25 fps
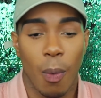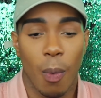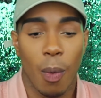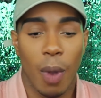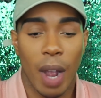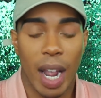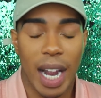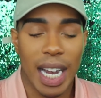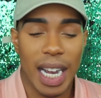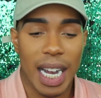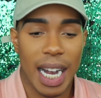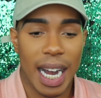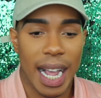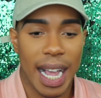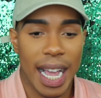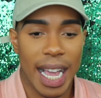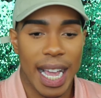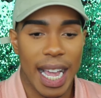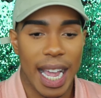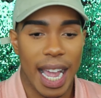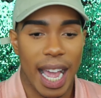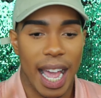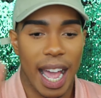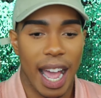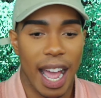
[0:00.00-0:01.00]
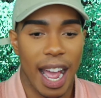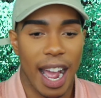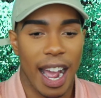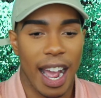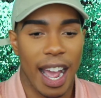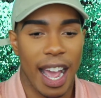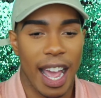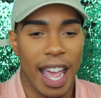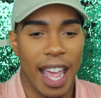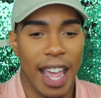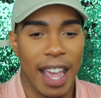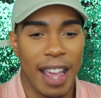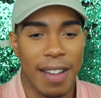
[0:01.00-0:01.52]
One night
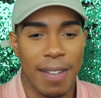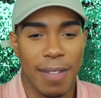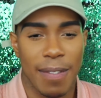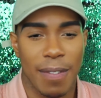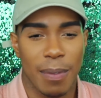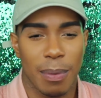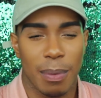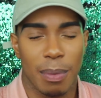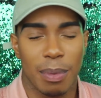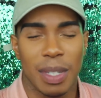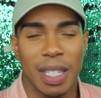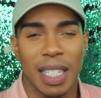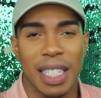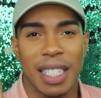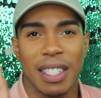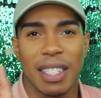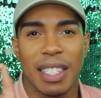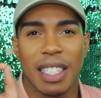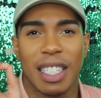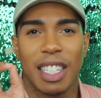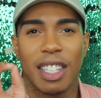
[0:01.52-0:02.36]
I was